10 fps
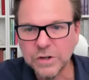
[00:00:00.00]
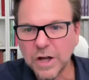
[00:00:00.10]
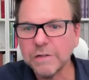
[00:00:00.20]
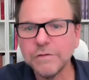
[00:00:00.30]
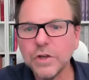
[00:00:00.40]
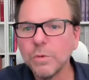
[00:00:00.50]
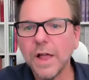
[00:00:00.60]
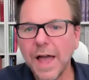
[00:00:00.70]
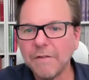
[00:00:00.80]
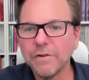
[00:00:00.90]
None of you
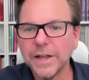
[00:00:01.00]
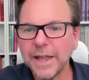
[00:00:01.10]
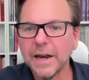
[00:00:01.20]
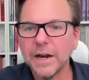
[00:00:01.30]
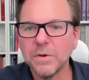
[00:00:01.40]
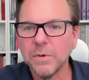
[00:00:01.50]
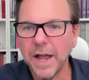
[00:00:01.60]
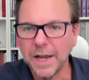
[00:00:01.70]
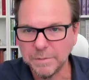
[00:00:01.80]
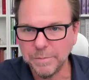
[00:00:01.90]
will ever get it
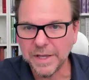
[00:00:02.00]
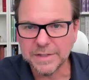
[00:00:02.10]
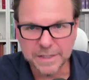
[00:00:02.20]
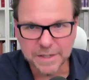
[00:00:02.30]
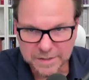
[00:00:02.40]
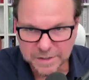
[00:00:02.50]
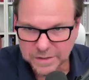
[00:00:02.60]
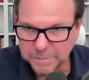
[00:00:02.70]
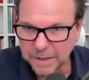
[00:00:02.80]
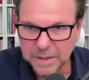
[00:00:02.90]
right because he
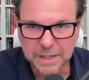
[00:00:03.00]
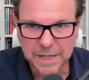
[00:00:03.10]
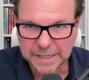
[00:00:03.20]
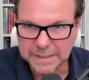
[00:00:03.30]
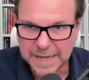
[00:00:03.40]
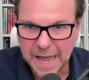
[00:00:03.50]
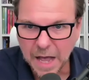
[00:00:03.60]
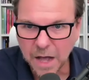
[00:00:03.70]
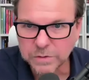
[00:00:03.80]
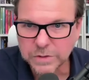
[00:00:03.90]
doesn't spell it like it
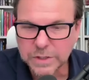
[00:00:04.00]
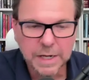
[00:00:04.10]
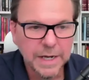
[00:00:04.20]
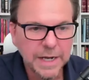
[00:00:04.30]
sounds.